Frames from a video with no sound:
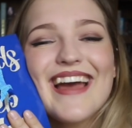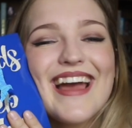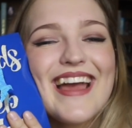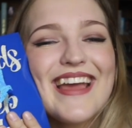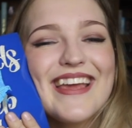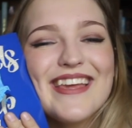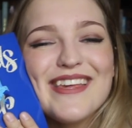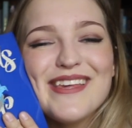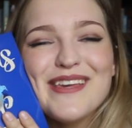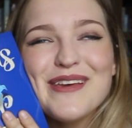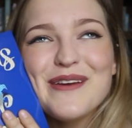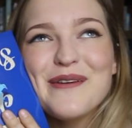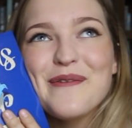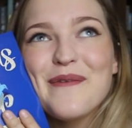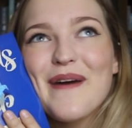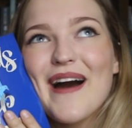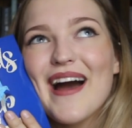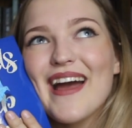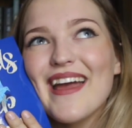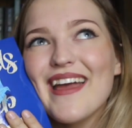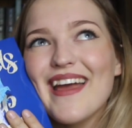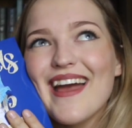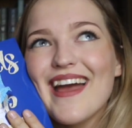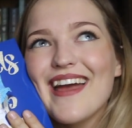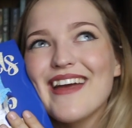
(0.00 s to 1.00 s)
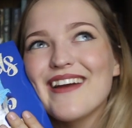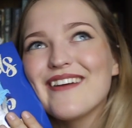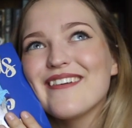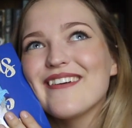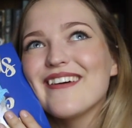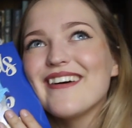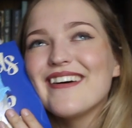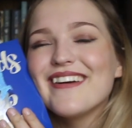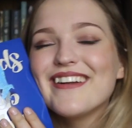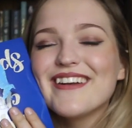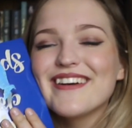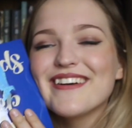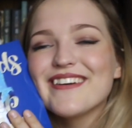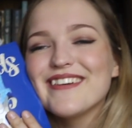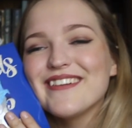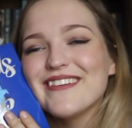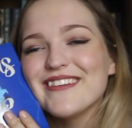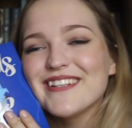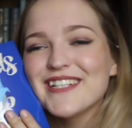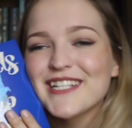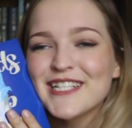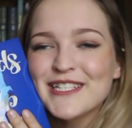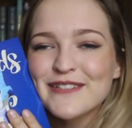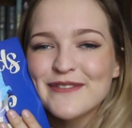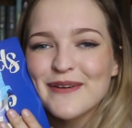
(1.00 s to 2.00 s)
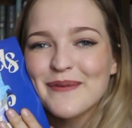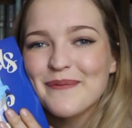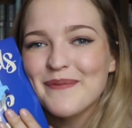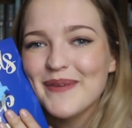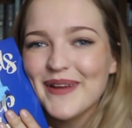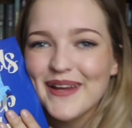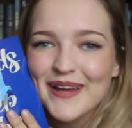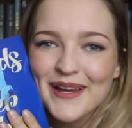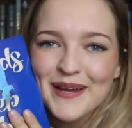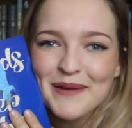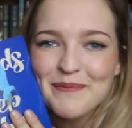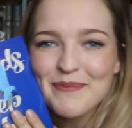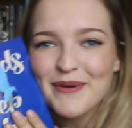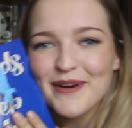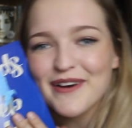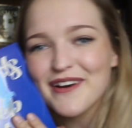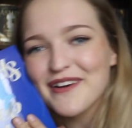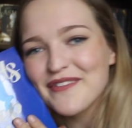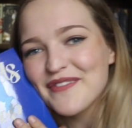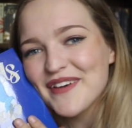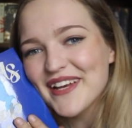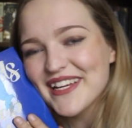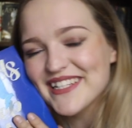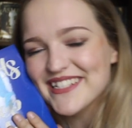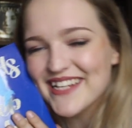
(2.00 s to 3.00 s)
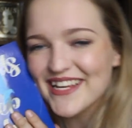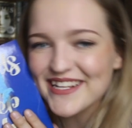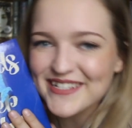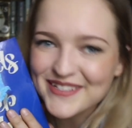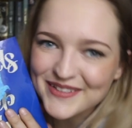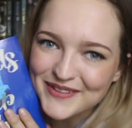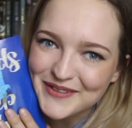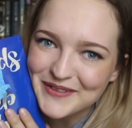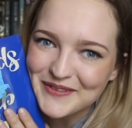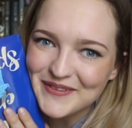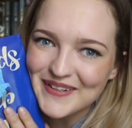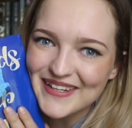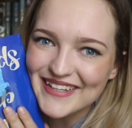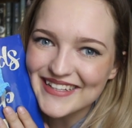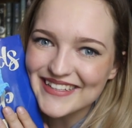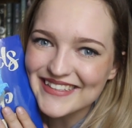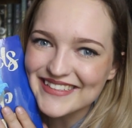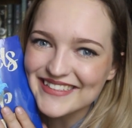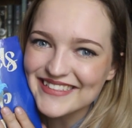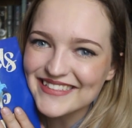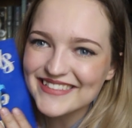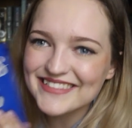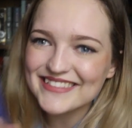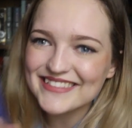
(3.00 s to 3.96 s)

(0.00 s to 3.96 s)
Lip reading: Thank you, YA Chronicles, for being perfect as always.